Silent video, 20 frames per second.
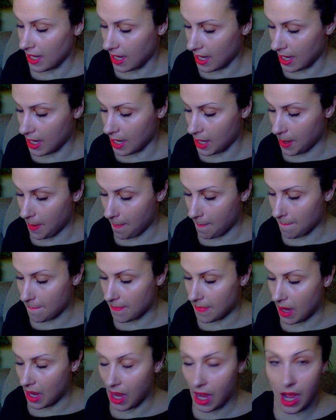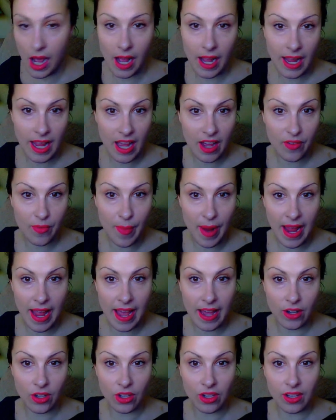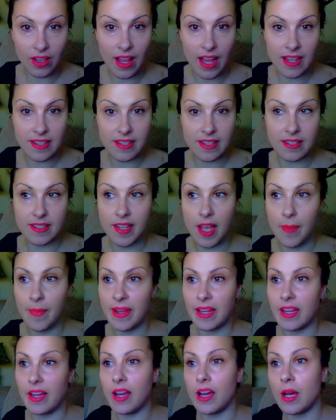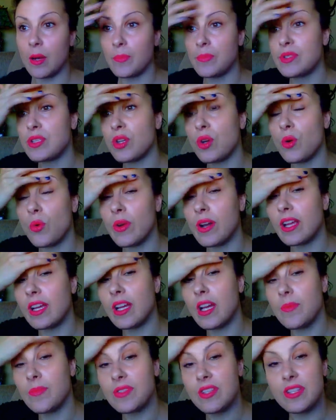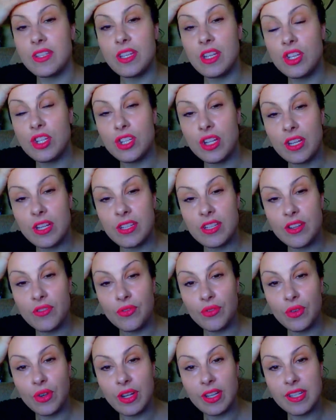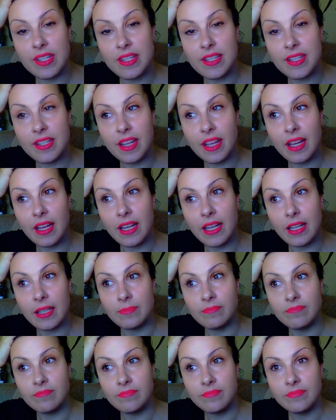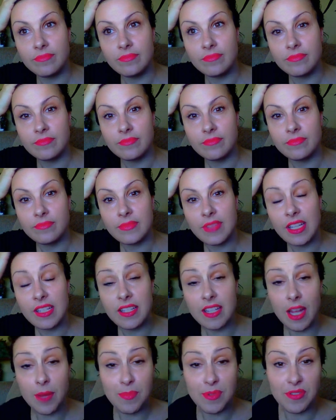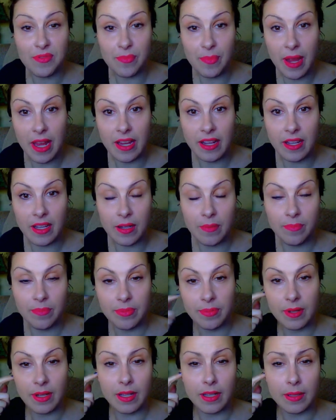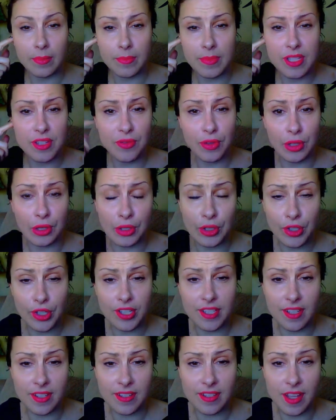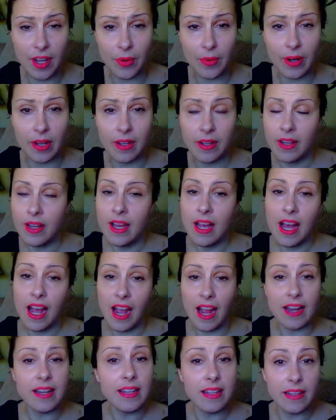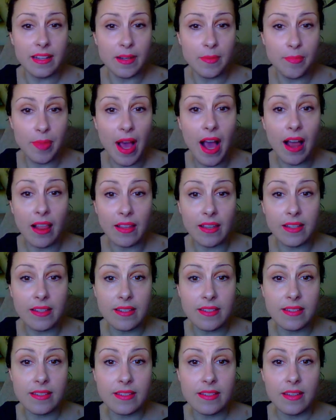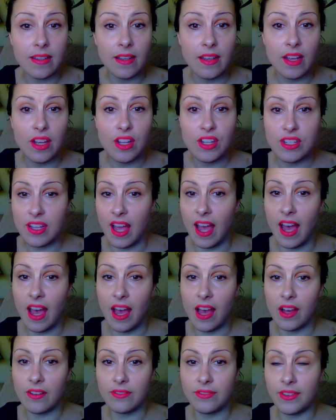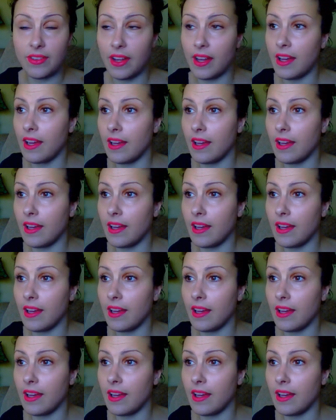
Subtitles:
I have my adult classes coming up, so when it comes to teaching different types of makeup, different looks, etc., I needed palettes to have